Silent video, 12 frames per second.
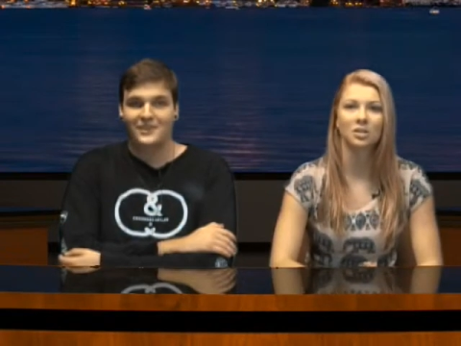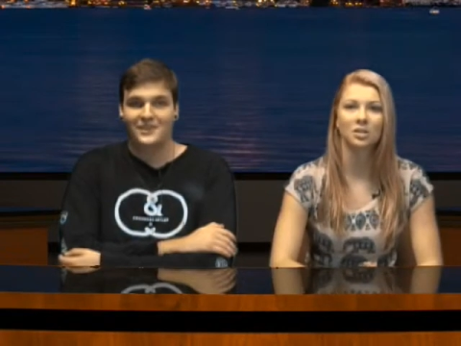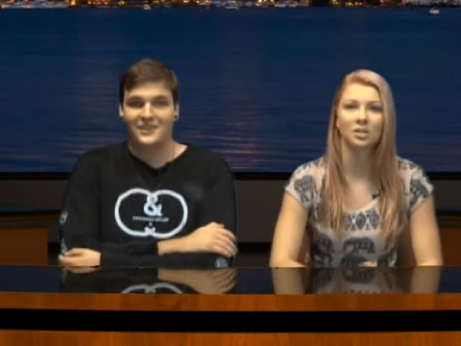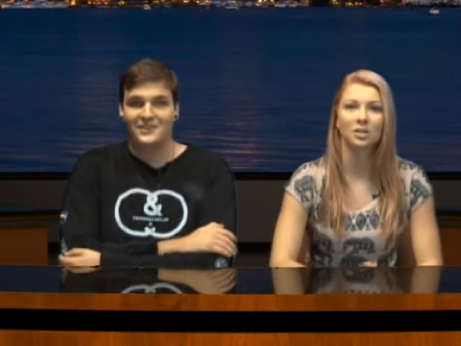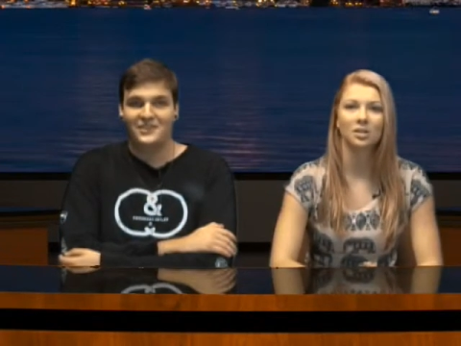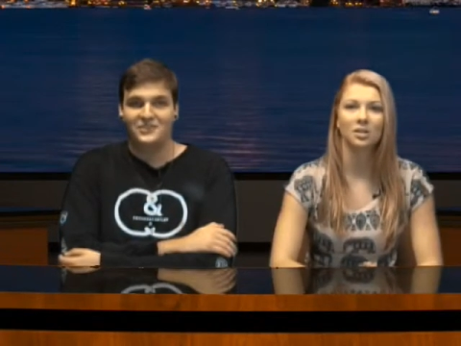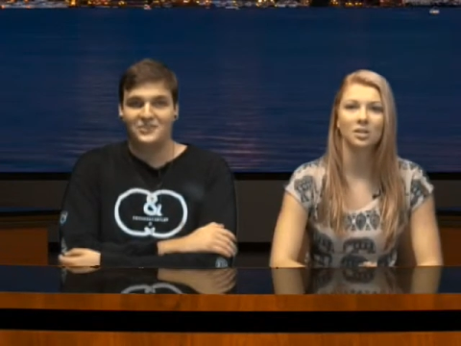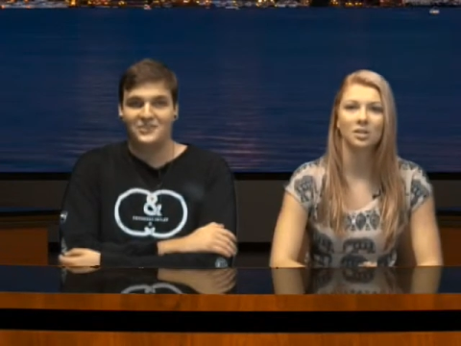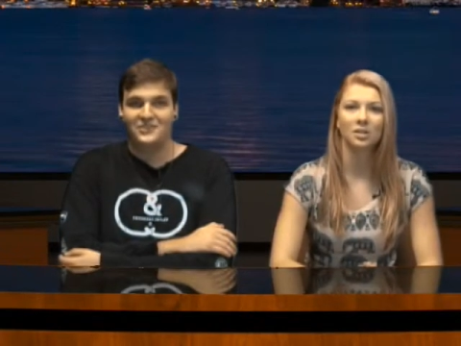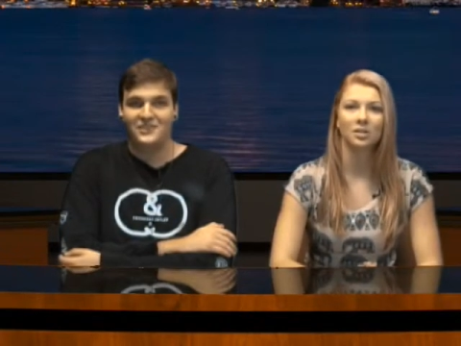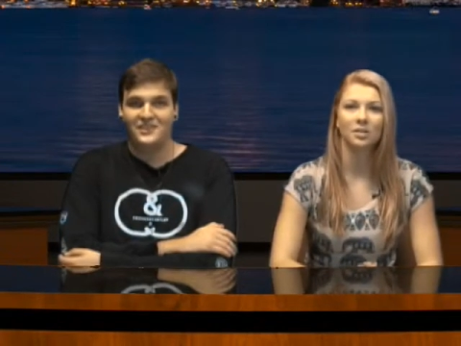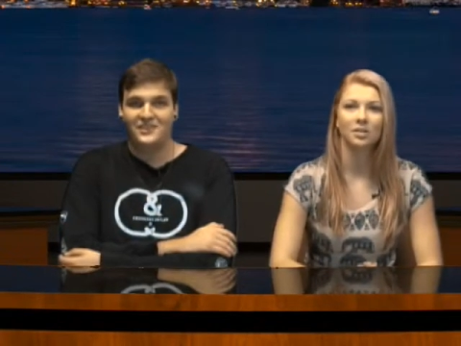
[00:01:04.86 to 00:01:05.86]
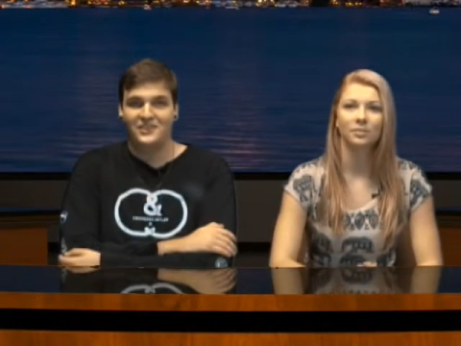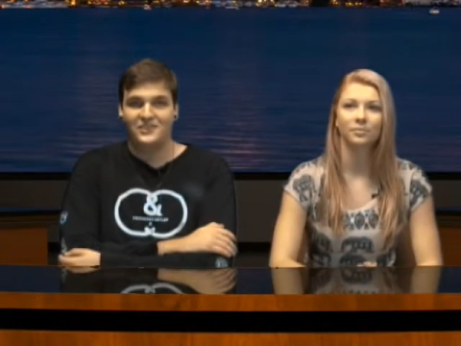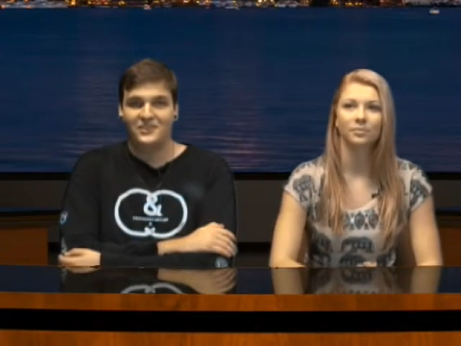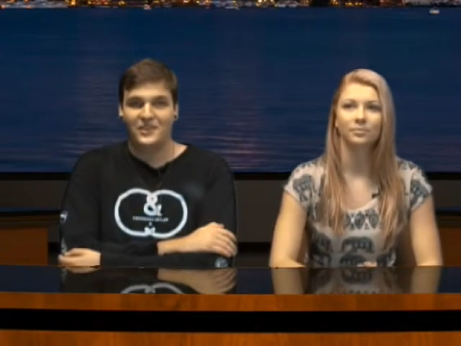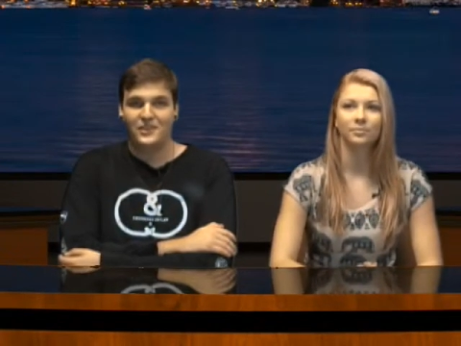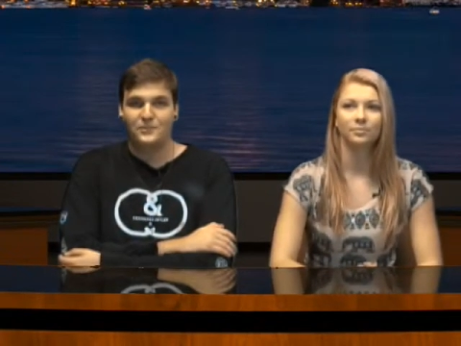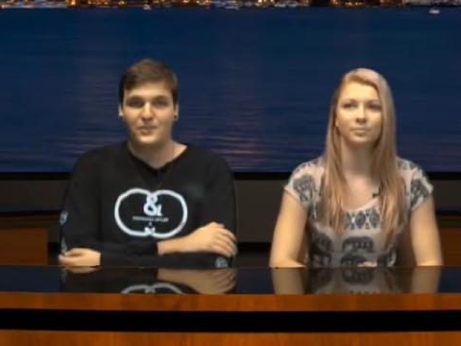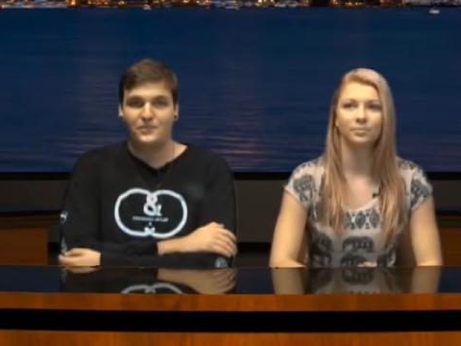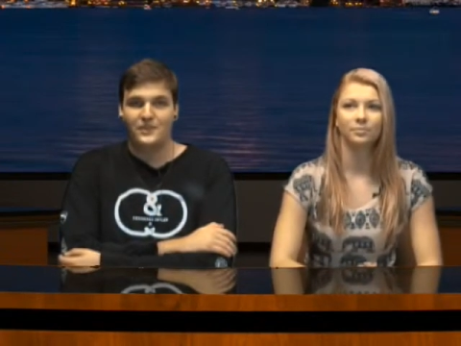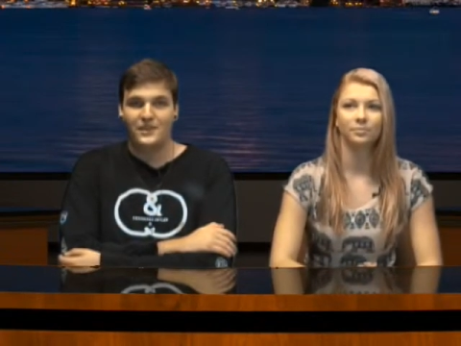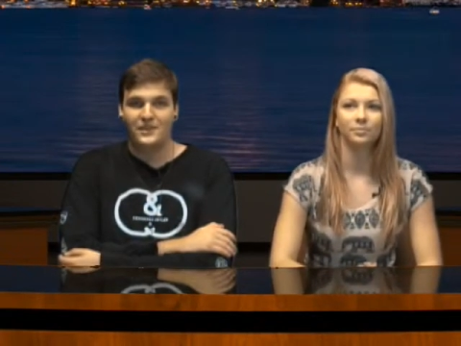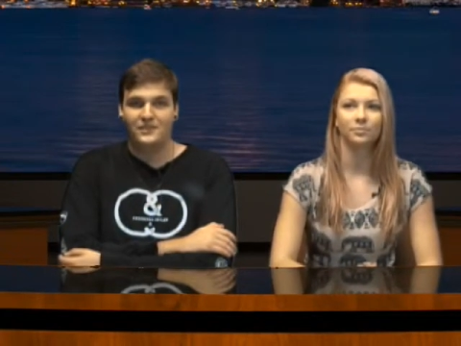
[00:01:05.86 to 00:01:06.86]
Speaker 1: Attention seniors, I hope you're
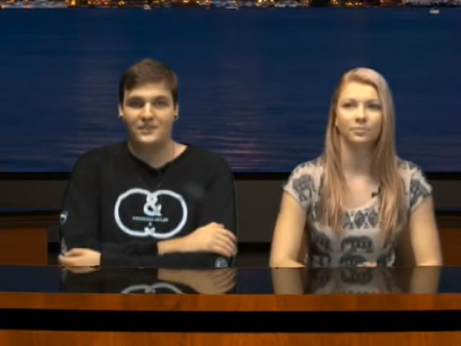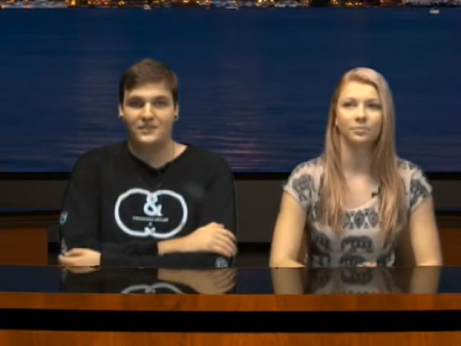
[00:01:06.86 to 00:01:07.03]
ready